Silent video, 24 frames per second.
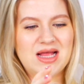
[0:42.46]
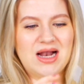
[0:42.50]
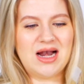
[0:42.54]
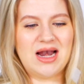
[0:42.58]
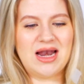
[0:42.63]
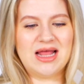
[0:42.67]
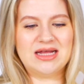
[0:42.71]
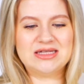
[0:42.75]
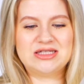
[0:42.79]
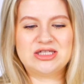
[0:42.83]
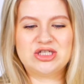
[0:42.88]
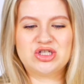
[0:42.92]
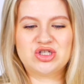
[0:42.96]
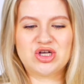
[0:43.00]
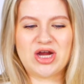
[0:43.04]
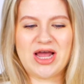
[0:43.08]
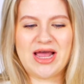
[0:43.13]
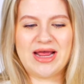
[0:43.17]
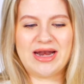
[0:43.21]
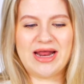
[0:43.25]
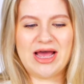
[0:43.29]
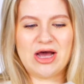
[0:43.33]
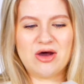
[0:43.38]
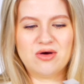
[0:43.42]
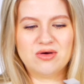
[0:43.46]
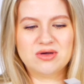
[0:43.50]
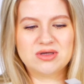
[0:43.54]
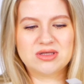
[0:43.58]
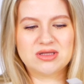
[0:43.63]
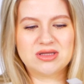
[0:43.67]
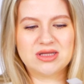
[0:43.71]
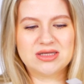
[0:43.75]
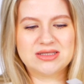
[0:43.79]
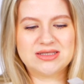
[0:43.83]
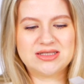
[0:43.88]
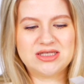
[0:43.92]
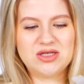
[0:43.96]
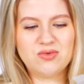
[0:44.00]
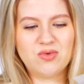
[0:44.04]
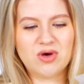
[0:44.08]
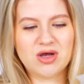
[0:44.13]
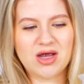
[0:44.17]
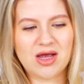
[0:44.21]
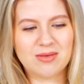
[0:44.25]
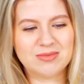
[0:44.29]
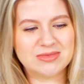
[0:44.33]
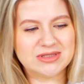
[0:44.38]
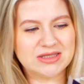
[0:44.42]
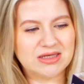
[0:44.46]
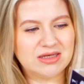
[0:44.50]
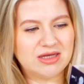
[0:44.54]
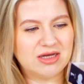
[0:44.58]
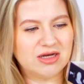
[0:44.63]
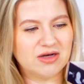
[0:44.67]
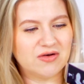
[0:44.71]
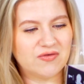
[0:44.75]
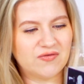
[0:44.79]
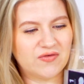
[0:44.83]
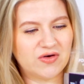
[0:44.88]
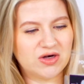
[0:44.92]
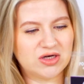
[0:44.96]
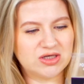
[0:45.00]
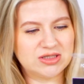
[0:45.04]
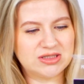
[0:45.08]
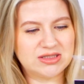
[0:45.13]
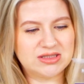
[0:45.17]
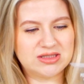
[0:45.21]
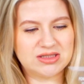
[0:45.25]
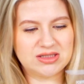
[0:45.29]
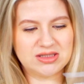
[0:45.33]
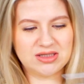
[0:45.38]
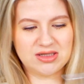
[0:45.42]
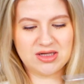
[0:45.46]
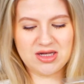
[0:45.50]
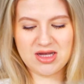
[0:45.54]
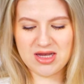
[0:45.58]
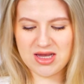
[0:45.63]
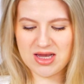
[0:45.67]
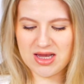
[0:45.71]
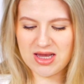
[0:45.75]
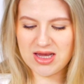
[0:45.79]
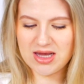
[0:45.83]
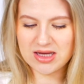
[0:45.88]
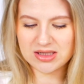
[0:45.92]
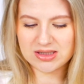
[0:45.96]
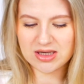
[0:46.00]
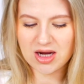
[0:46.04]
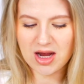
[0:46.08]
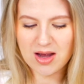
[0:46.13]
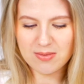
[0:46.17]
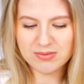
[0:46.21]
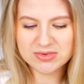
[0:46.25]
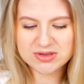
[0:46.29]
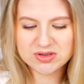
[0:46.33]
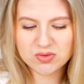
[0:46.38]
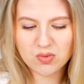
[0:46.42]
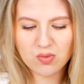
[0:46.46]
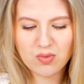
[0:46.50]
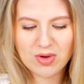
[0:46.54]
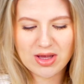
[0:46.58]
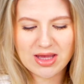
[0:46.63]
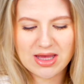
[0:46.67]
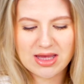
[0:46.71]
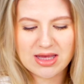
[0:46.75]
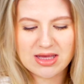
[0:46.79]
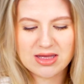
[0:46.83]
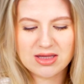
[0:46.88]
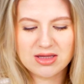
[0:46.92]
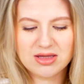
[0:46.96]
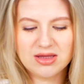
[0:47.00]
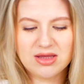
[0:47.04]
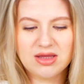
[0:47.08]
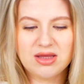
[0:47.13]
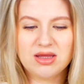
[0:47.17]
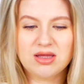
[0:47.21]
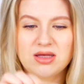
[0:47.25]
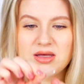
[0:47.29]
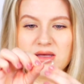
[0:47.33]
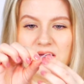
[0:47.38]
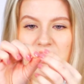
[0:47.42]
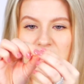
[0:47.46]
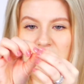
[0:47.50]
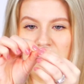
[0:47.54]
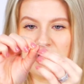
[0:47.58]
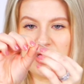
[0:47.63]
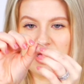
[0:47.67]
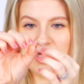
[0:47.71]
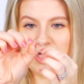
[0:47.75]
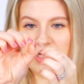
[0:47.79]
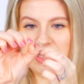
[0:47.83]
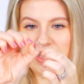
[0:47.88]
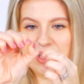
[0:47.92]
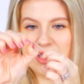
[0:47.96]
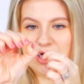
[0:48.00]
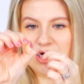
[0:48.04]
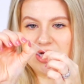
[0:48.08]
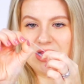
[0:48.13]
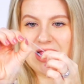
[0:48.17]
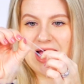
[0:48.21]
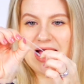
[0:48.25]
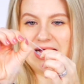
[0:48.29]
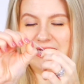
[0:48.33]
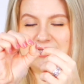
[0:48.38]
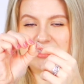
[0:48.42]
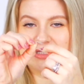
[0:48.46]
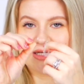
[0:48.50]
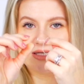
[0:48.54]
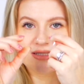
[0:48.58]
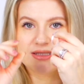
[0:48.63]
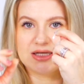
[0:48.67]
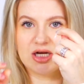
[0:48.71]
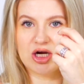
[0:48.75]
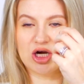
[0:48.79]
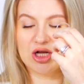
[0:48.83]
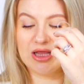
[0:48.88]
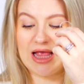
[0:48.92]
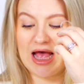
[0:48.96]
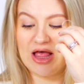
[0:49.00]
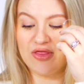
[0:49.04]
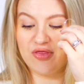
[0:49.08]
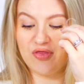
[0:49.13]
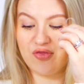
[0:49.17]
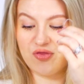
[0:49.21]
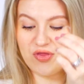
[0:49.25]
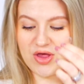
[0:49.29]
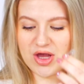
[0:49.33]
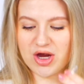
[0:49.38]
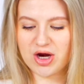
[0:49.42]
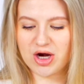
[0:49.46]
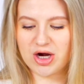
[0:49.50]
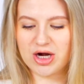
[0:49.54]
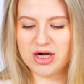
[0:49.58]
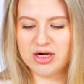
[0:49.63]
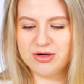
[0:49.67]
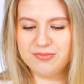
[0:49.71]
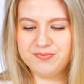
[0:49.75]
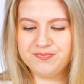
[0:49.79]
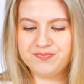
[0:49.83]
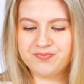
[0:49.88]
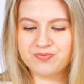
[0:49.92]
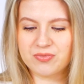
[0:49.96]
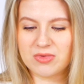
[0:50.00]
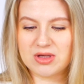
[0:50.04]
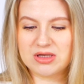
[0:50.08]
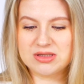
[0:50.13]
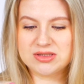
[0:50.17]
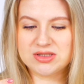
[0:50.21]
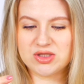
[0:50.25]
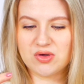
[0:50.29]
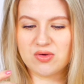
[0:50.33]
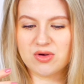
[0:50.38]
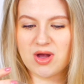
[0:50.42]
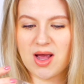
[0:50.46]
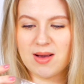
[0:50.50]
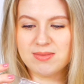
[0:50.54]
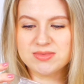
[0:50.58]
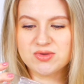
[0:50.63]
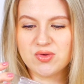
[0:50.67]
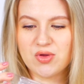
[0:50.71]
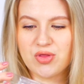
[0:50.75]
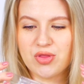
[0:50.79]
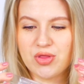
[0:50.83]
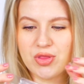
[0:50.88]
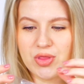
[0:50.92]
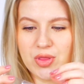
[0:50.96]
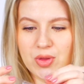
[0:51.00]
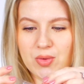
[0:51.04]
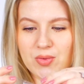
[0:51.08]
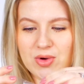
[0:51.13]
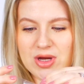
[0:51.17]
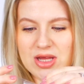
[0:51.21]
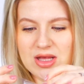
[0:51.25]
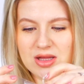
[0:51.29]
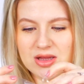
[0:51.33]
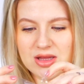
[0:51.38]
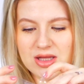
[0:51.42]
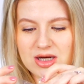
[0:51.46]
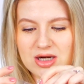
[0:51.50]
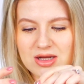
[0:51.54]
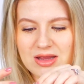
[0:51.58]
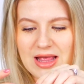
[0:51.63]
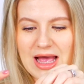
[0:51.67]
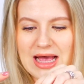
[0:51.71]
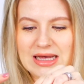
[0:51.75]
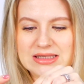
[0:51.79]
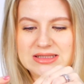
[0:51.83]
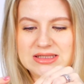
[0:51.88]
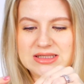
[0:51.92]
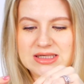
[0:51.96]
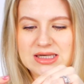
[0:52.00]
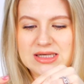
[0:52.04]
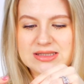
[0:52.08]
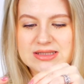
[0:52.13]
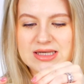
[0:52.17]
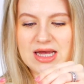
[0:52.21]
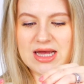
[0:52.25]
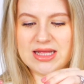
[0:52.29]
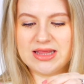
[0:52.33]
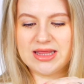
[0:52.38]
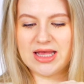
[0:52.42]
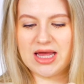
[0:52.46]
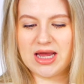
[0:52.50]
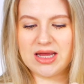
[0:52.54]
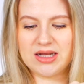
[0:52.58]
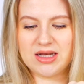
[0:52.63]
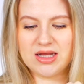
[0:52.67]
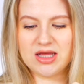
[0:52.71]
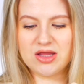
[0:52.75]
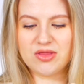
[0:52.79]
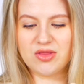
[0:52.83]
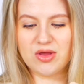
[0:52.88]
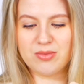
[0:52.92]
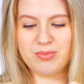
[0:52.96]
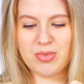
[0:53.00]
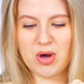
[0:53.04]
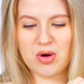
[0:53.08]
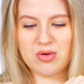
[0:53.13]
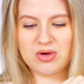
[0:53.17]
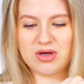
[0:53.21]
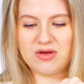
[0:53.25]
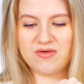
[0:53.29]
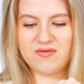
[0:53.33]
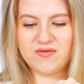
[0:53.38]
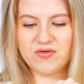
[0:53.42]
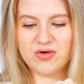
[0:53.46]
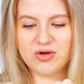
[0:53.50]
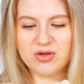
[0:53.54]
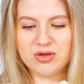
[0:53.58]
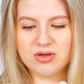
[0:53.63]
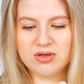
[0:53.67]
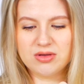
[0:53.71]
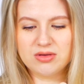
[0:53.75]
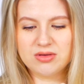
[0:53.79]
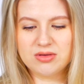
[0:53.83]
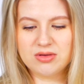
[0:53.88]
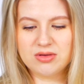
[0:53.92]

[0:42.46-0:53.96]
Let's try it out. Let's see what comes in here first. It comes with clear elastics that are a lot thicker. So it comes with 3 clear elastics and then the PonyFull,